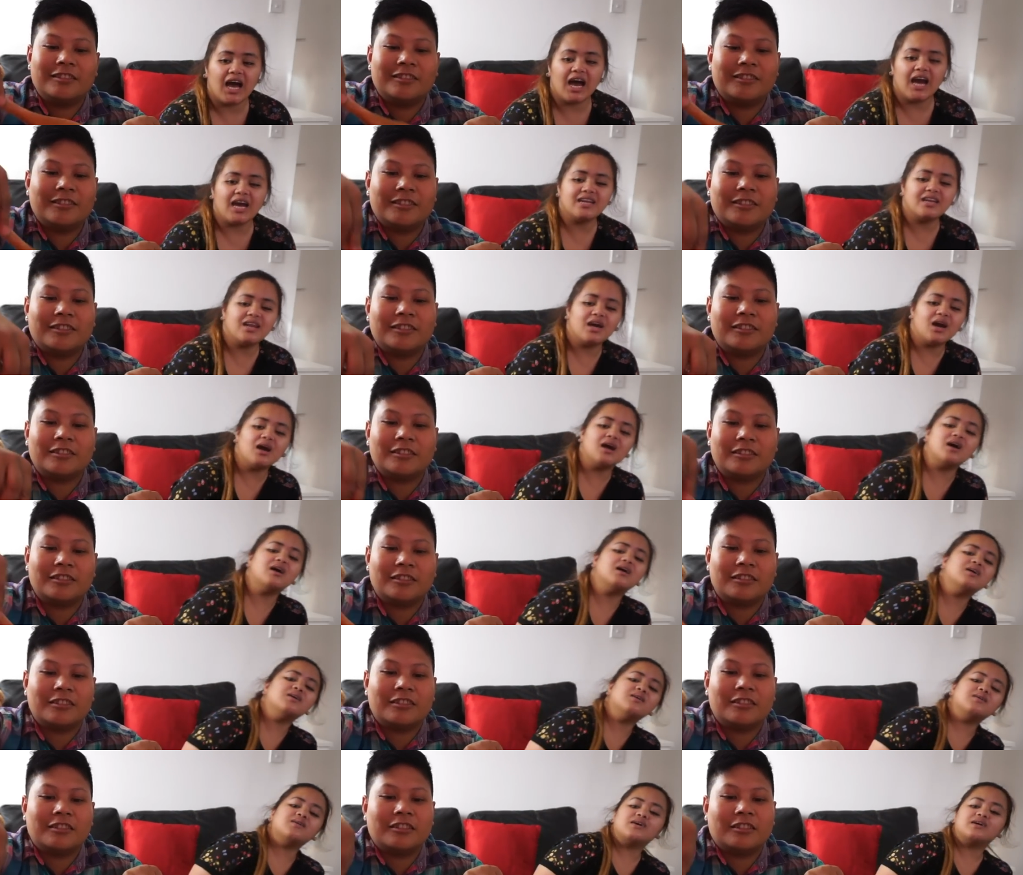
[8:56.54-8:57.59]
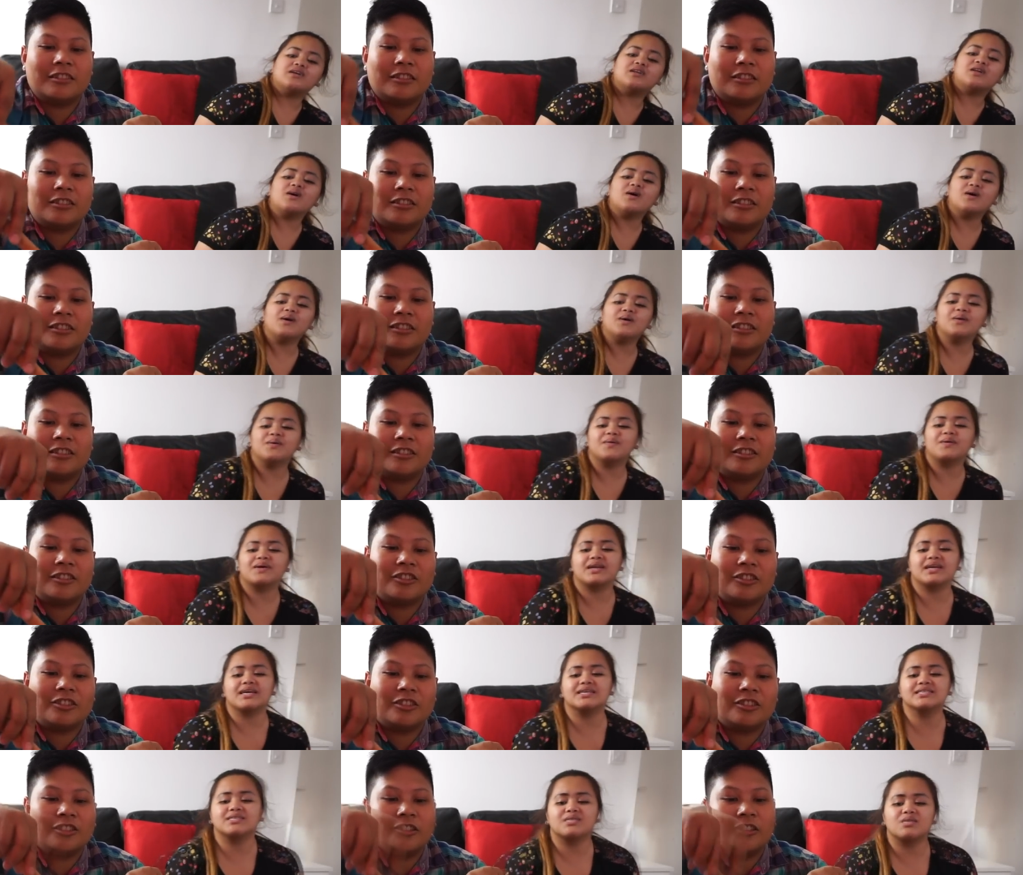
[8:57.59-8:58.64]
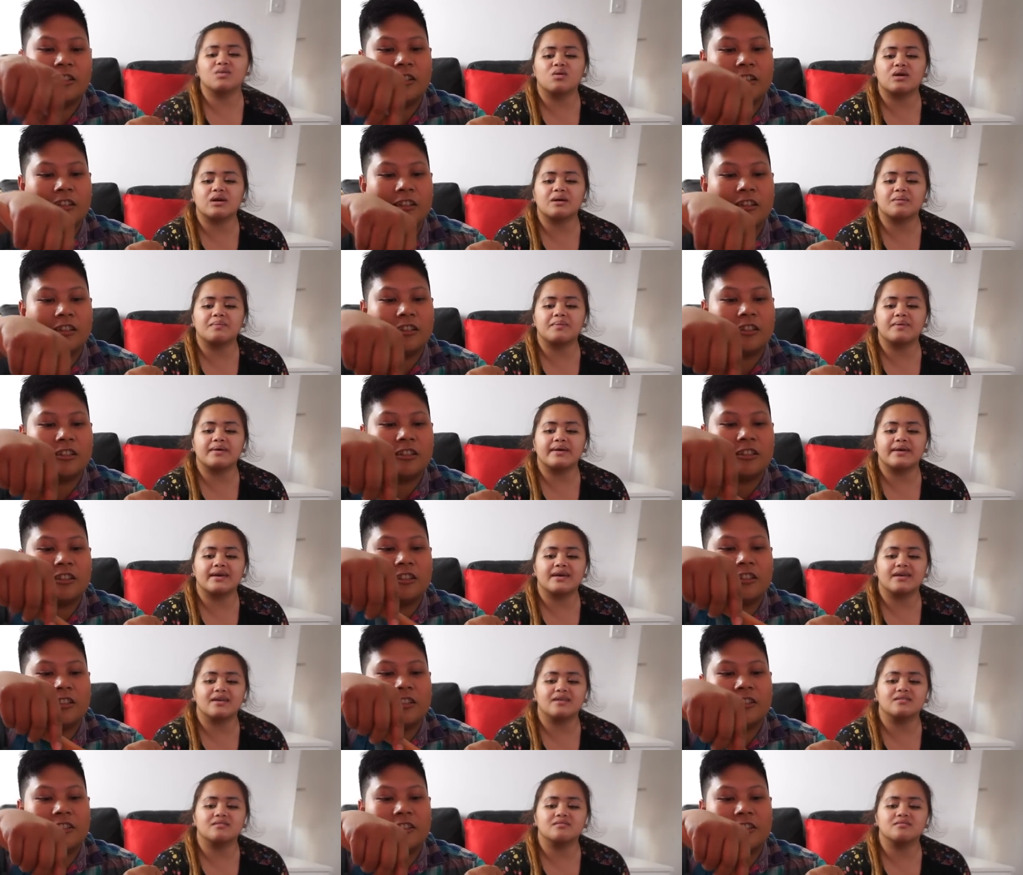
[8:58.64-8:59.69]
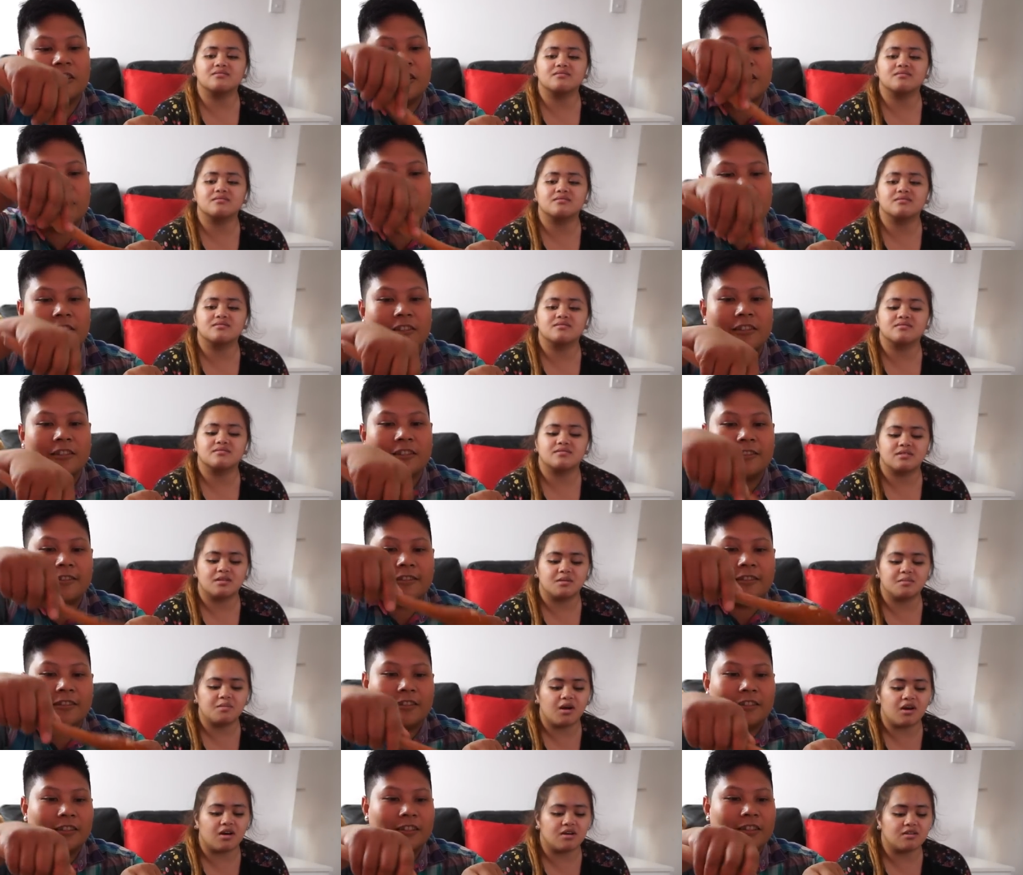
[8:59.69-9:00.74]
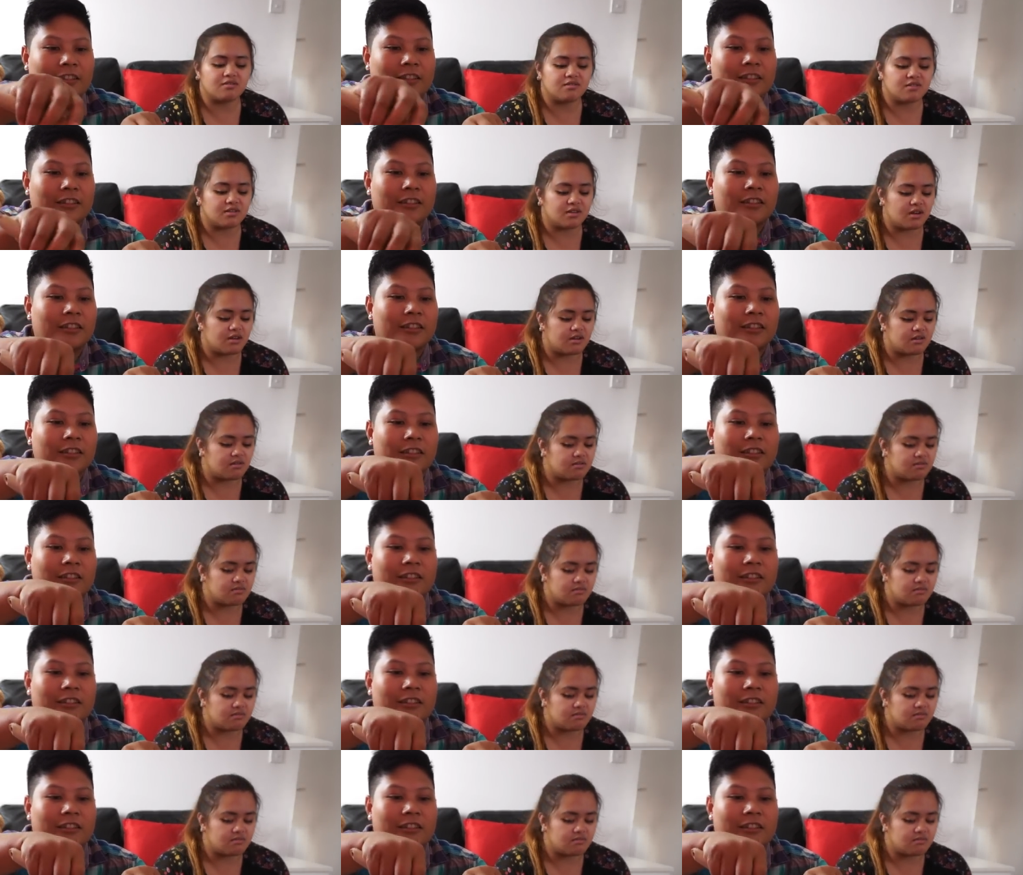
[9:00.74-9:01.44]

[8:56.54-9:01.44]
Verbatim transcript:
Speaker 1: I know, I know. We need to cook a bit. I'm hungry now.